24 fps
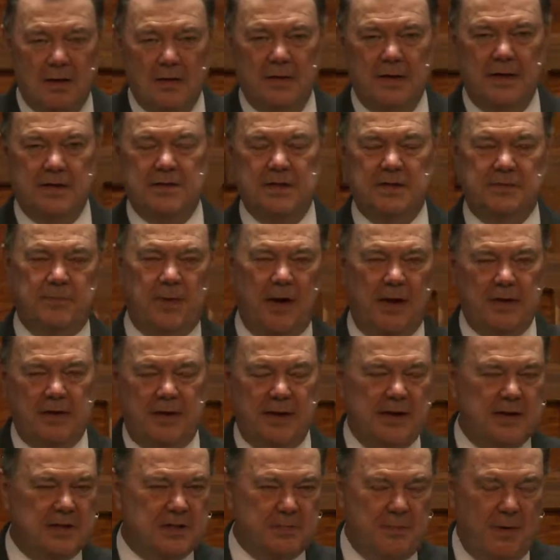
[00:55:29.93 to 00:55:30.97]
This is Brother
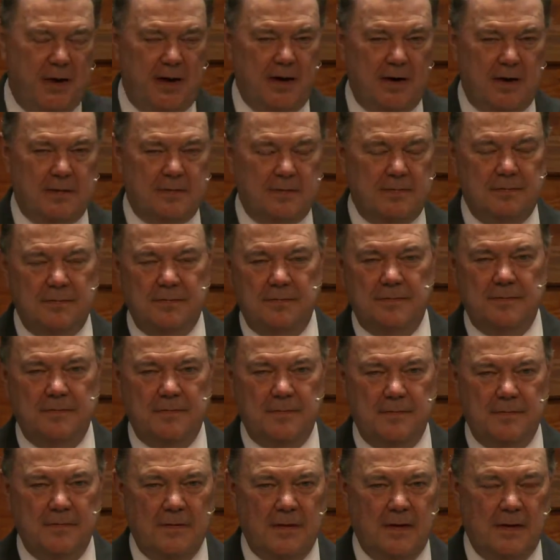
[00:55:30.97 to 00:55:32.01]
Dennis Beard,
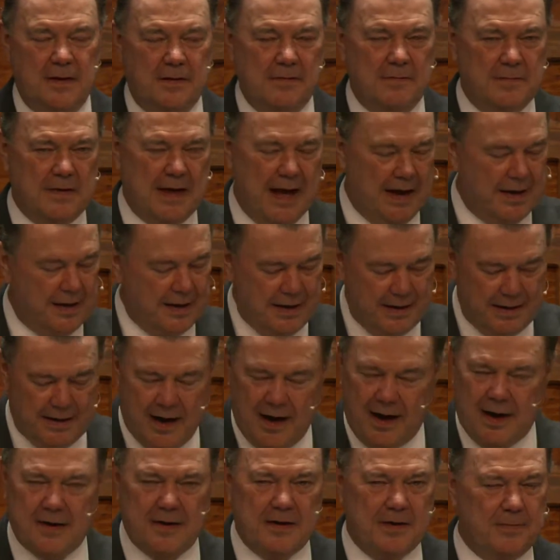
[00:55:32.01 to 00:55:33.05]
counting it an
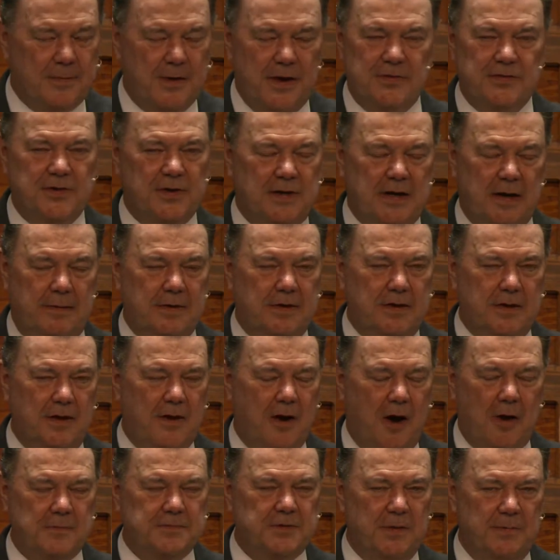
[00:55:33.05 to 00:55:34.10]
honor and a pleasure to come into your
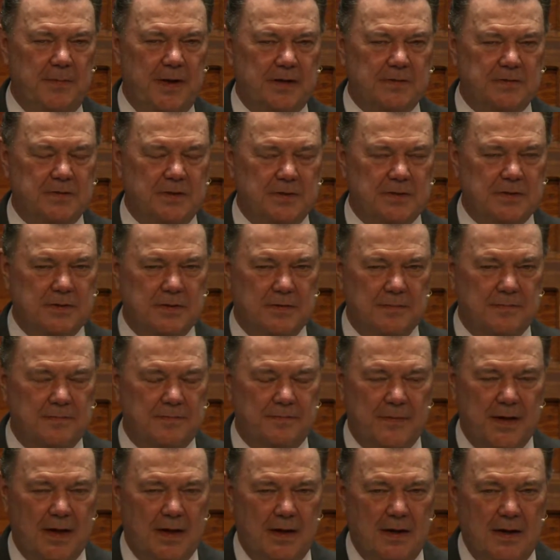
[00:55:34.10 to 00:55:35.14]
homes and business,
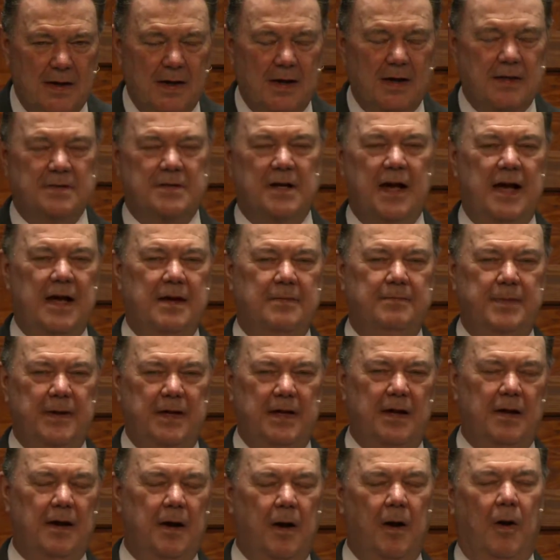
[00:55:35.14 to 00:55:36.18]
saying,
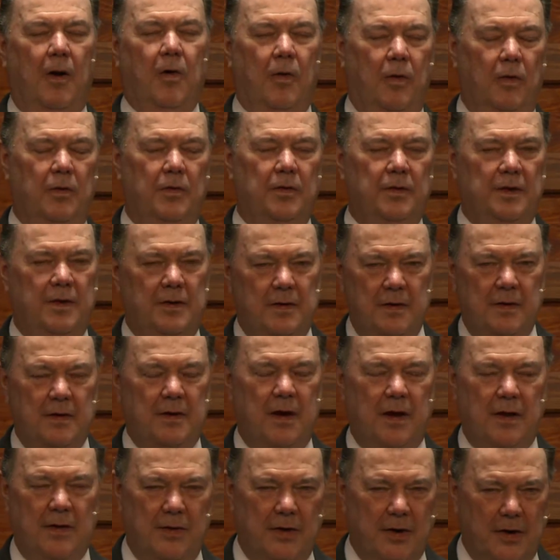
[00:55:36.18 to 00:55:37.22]
Behold
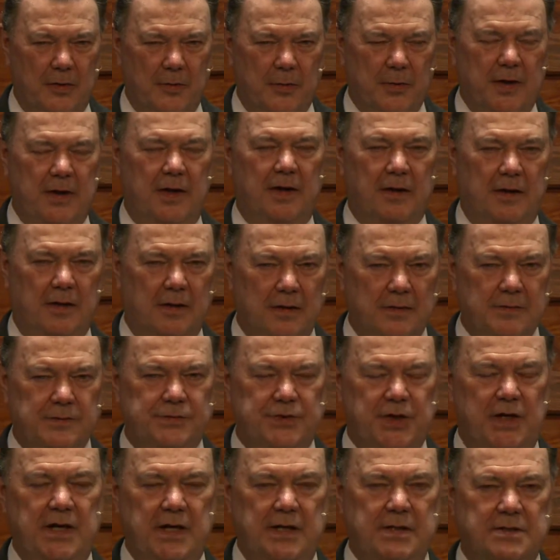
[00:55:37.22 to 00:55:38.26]
the real
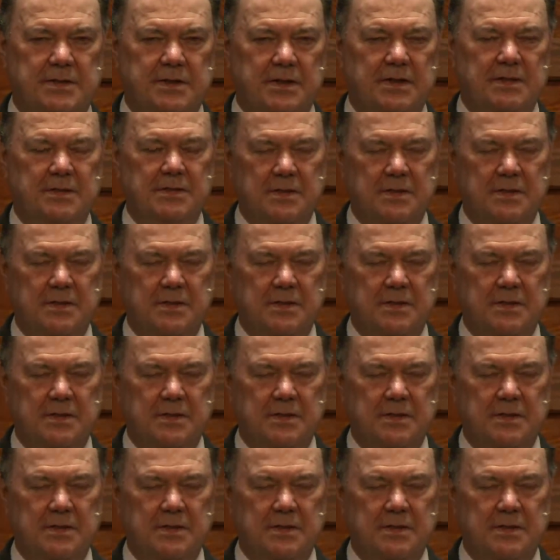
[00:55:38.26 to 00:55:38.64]
Jesus.